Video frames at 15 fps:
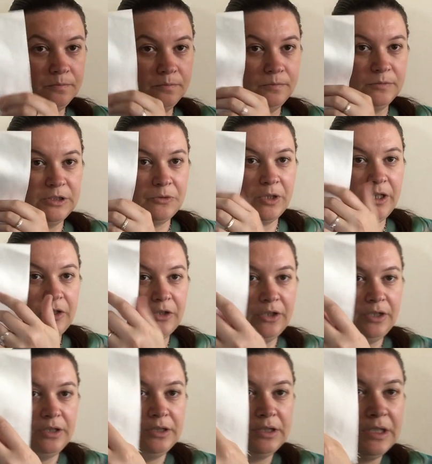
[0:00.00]
It's quite
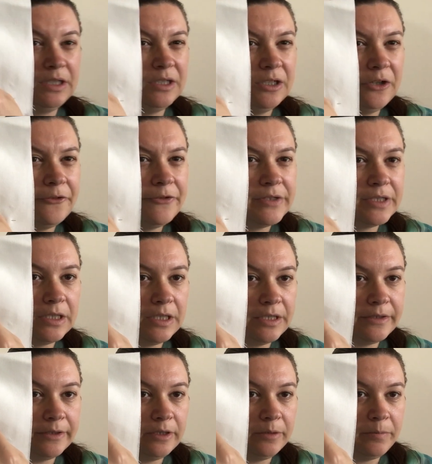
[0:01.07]
good. Obviously that's
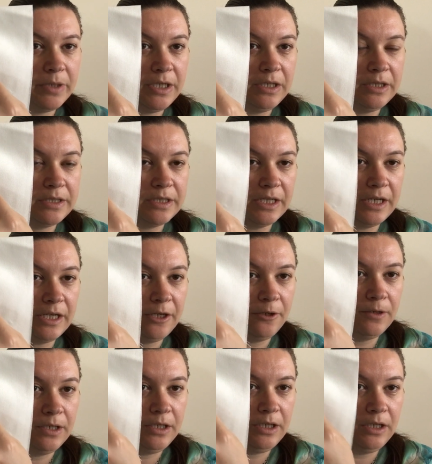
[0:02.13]
going to be the tail,
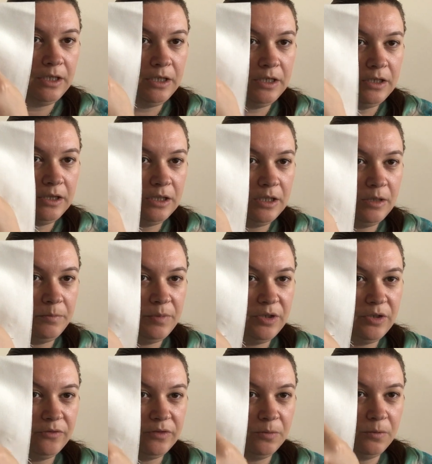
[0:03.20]
and the bit
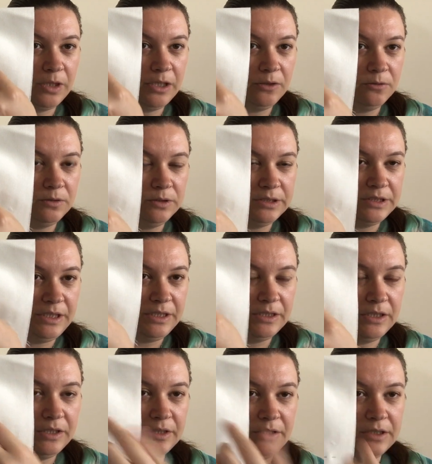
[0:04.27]
of the whale is here.
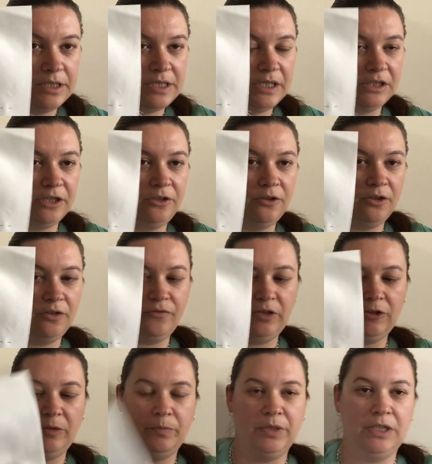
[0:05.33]
It's actually not a
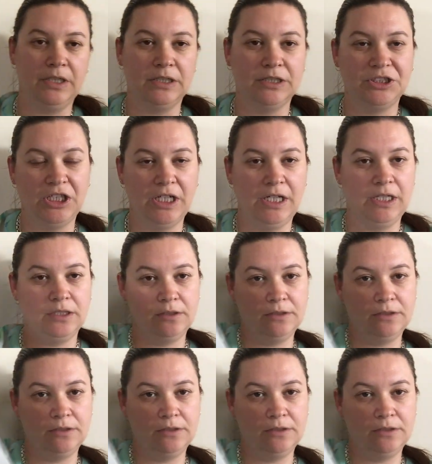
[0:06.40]
very big chart.